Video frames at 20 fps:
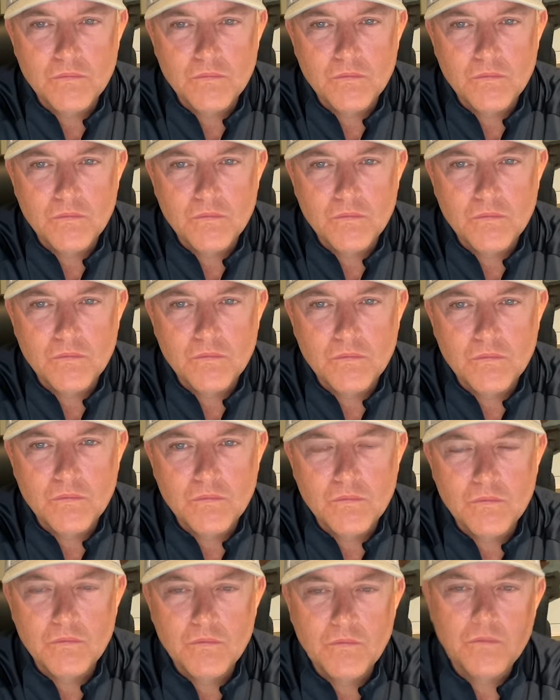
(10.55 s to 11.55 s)

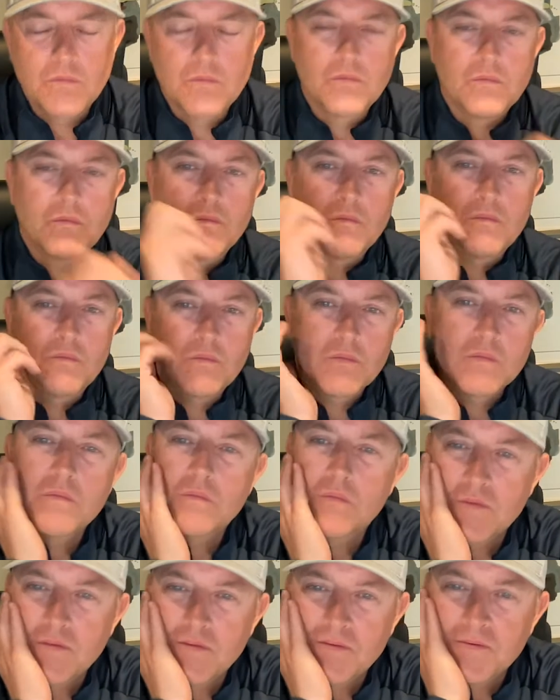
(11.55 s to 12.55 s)

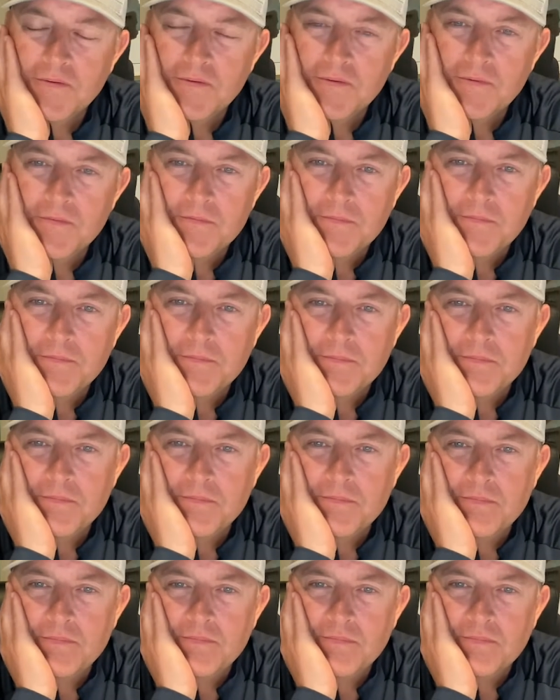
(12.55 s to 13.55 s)

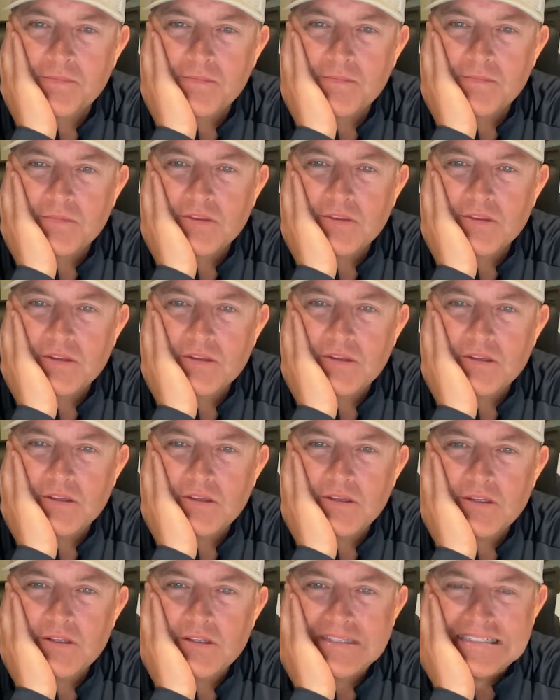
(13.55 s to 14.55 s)

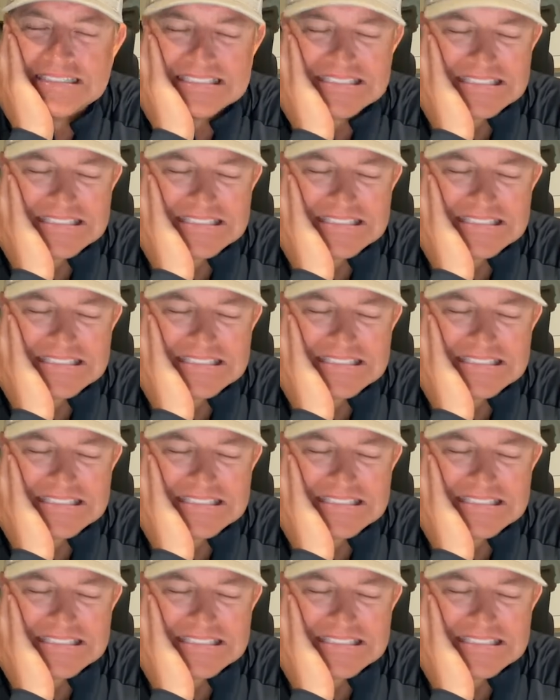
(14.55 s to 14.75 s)
The person shown says nothing.